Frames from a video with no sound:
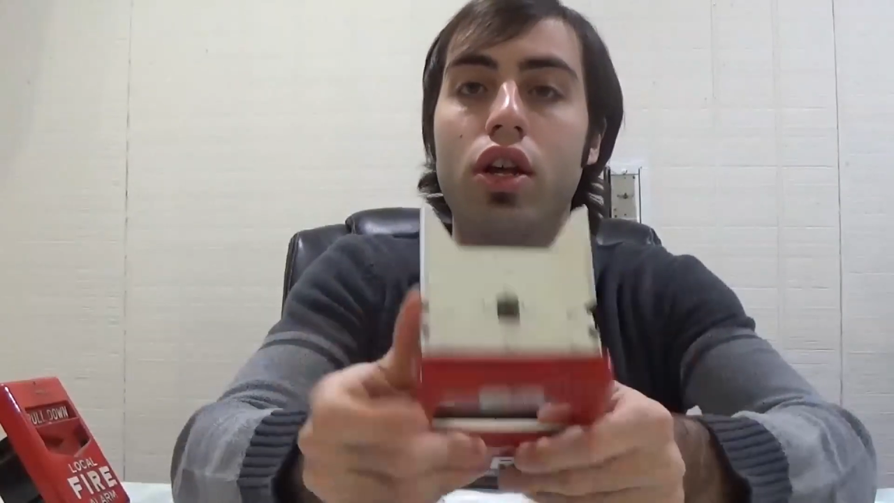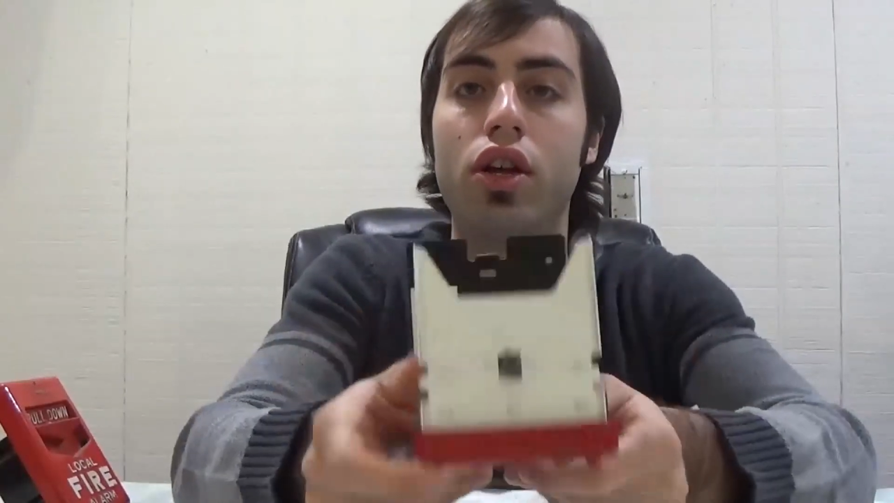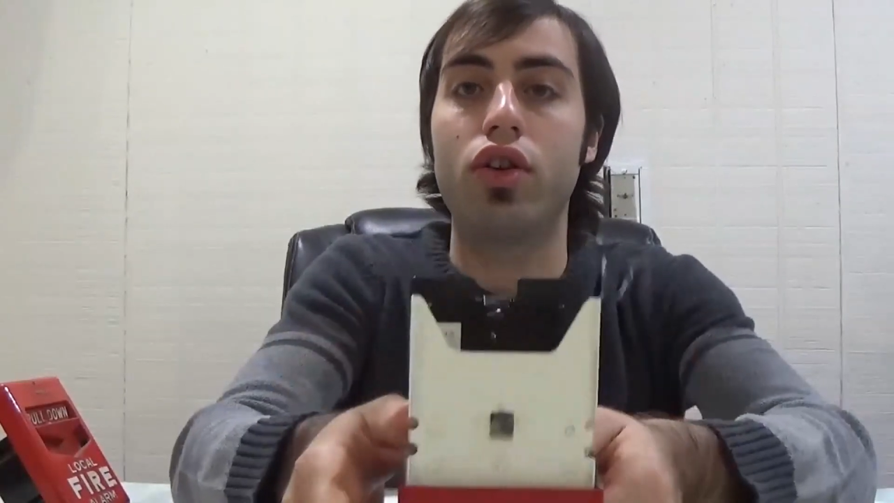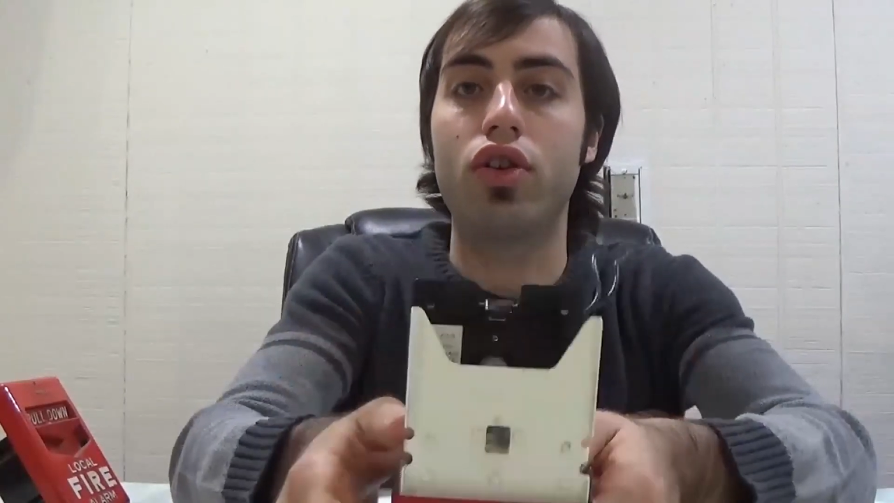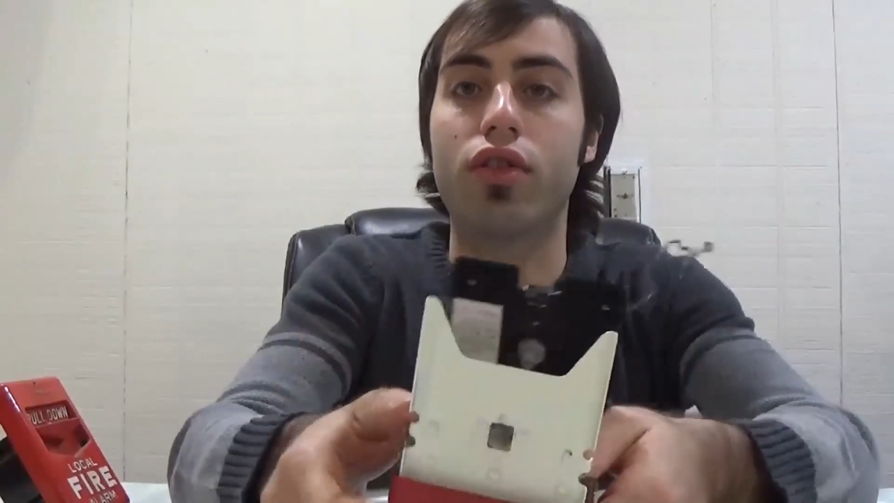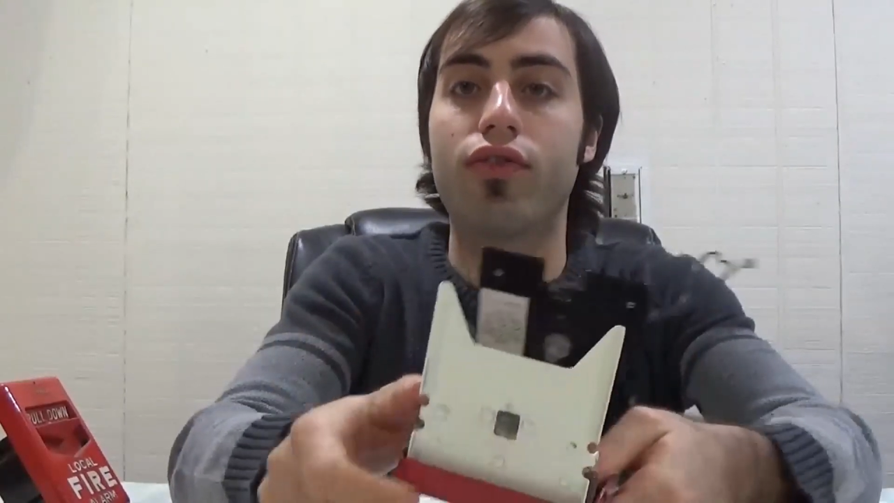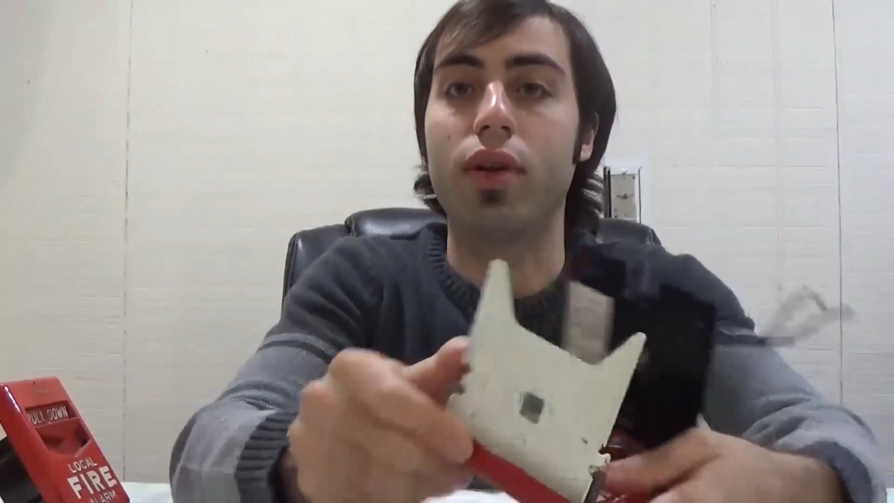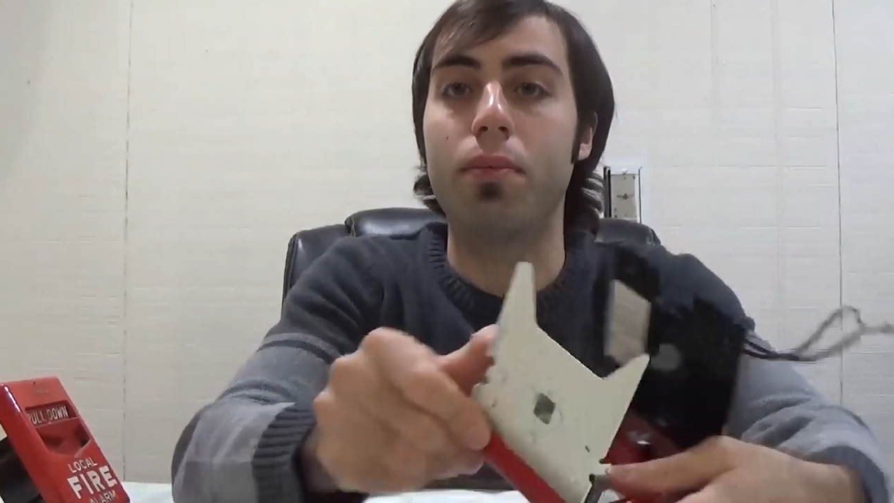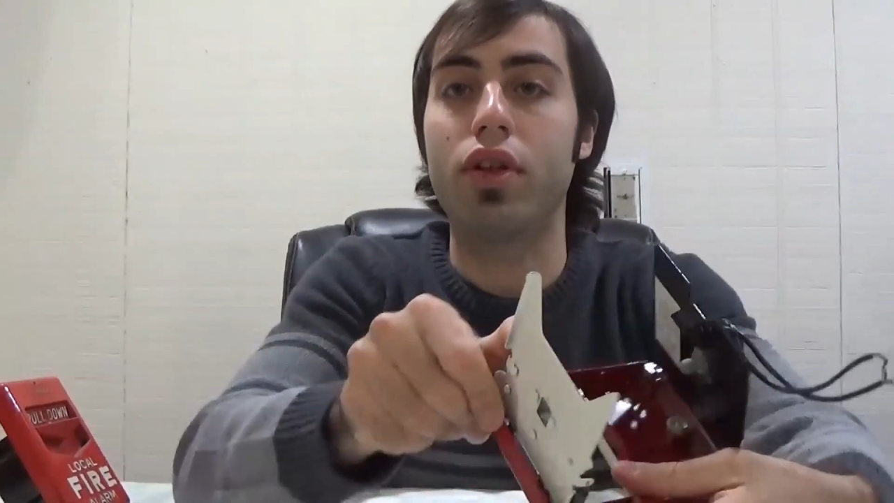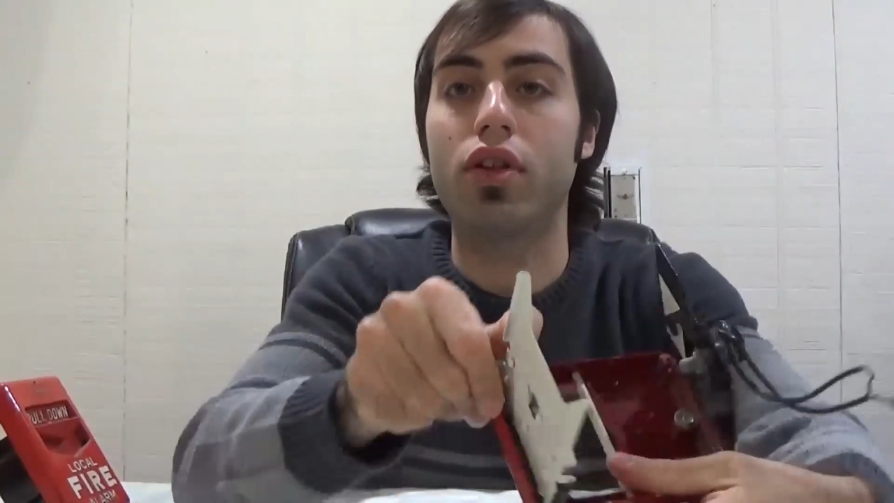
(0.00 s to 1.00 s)
You just
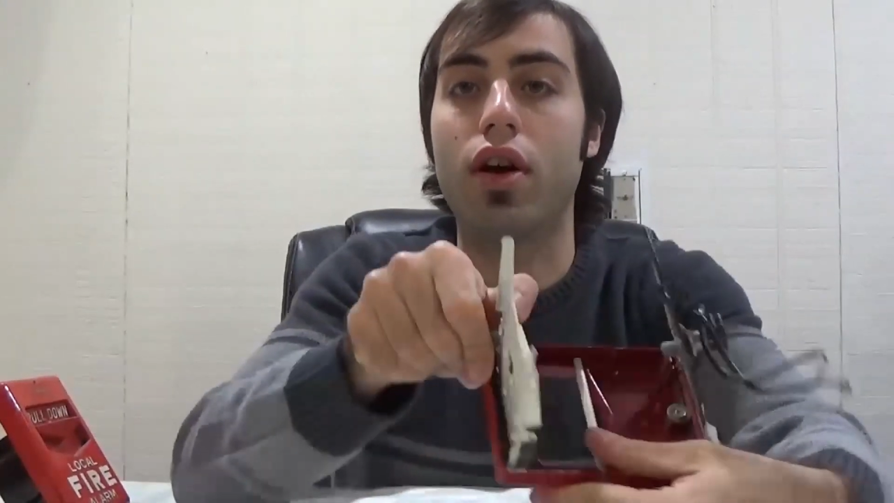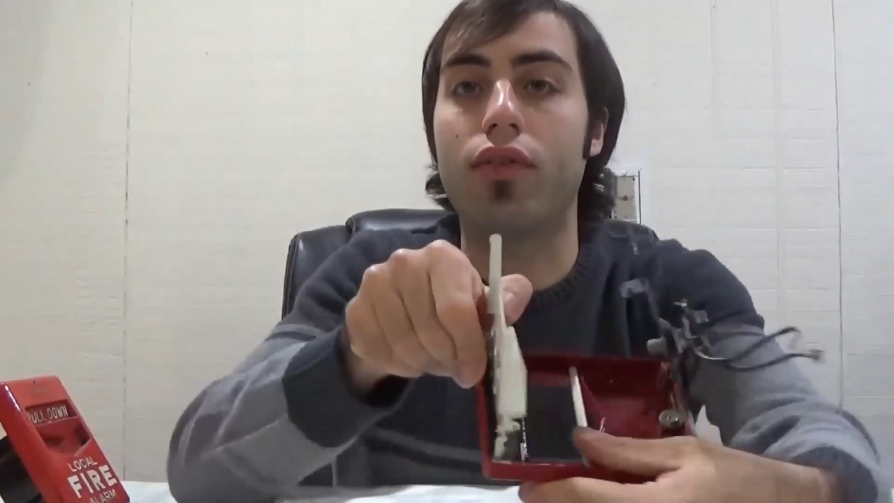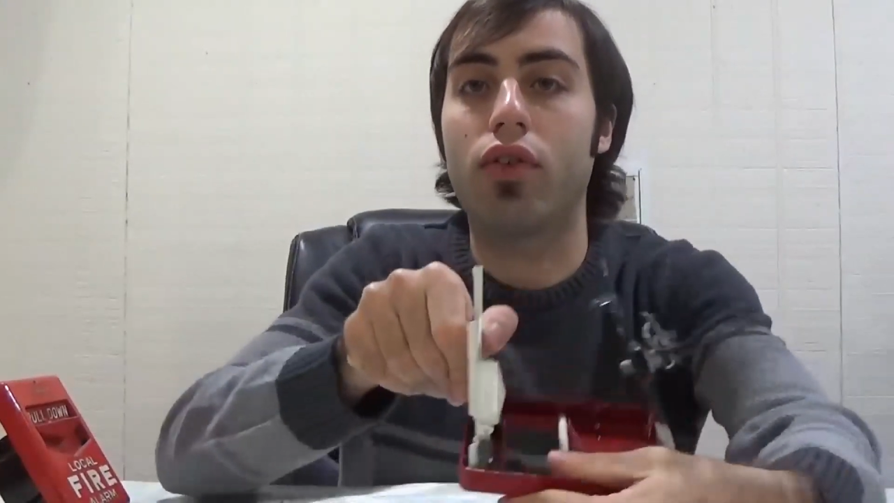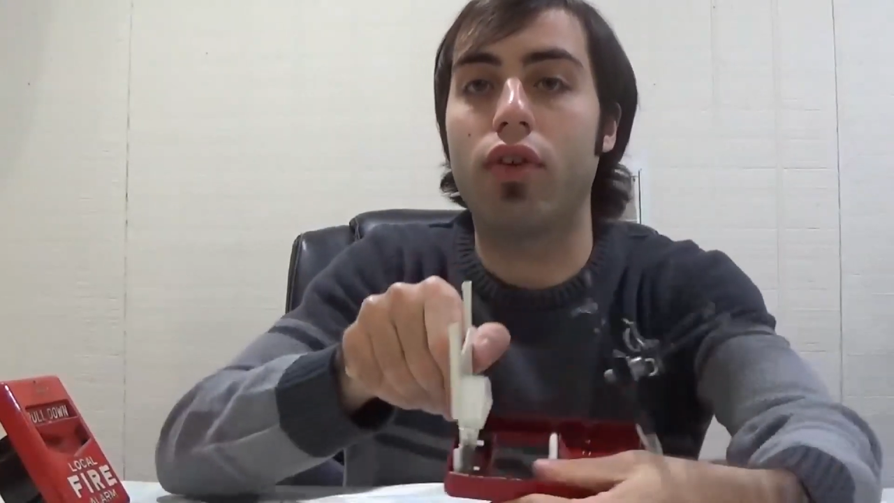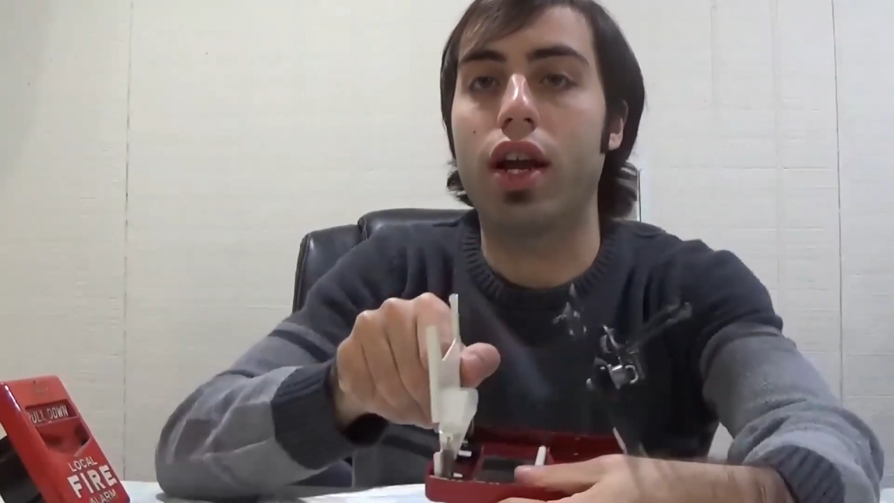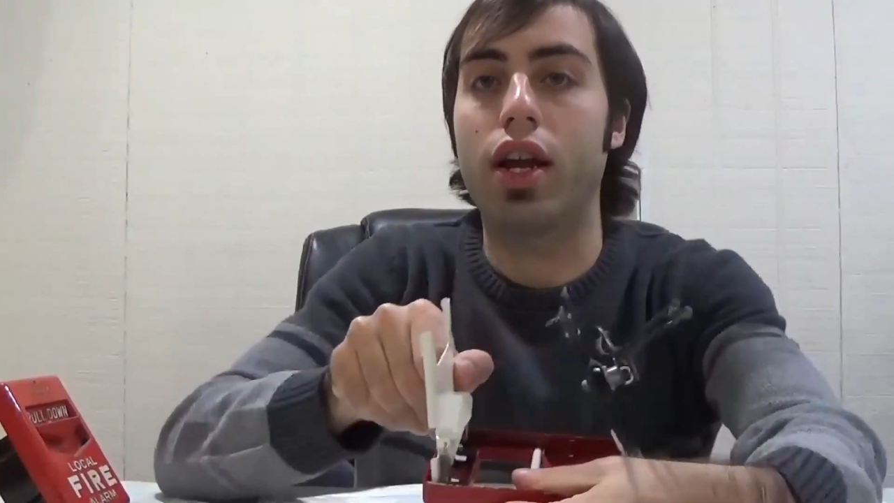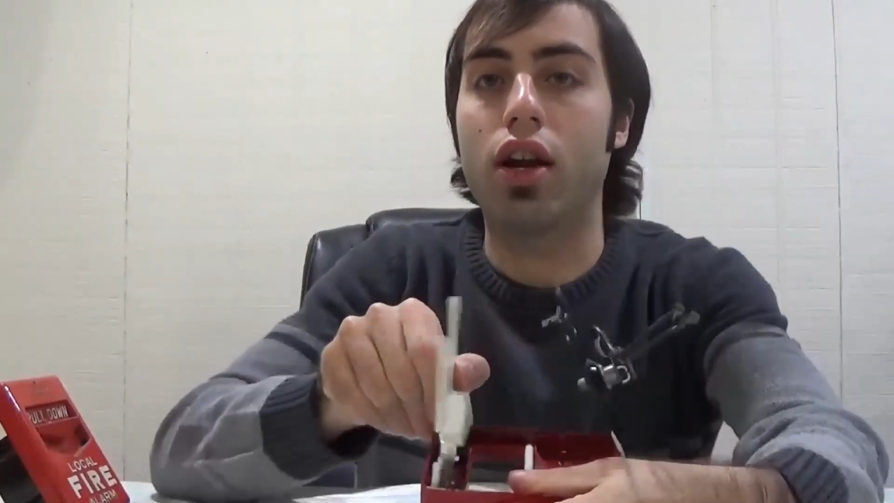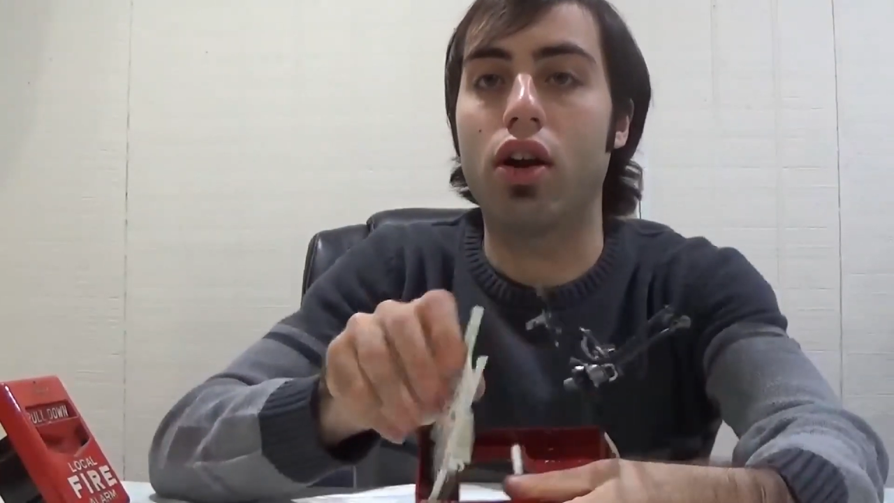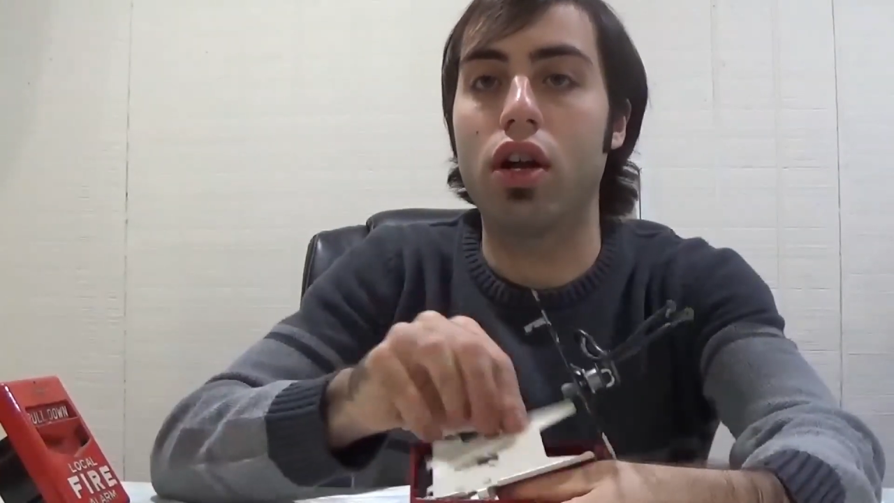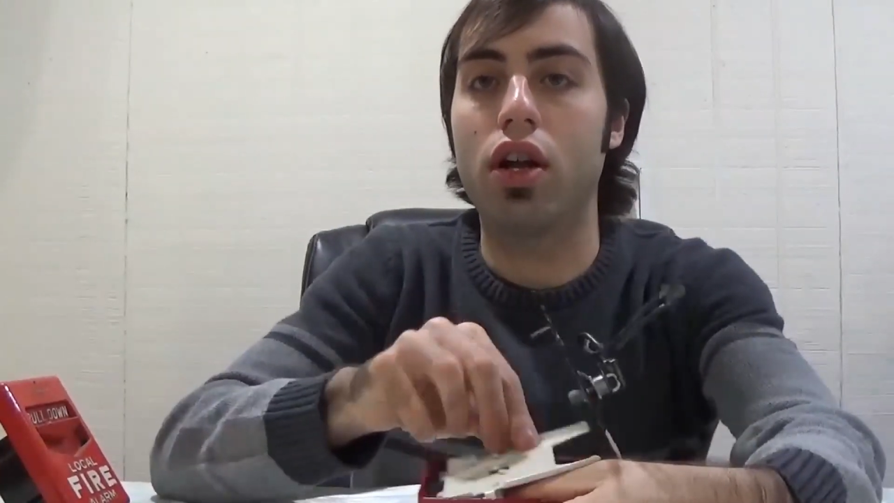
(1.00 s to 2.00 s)
flip this cover right
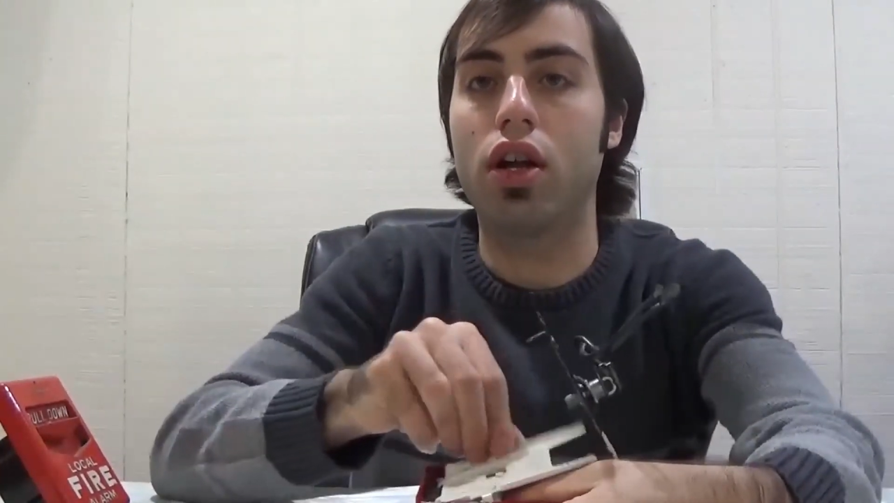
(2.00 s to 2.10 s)
here